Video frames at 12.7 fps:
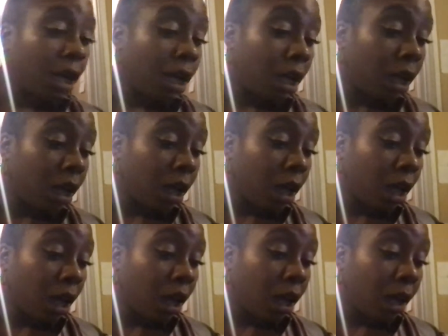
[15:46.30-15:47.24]

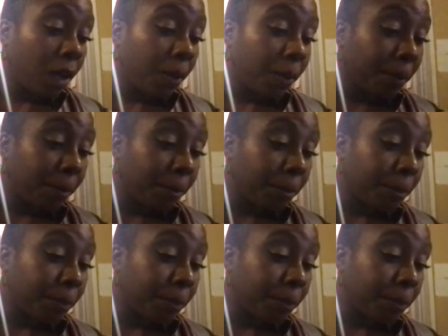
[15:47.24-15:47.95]
Nobody speaks.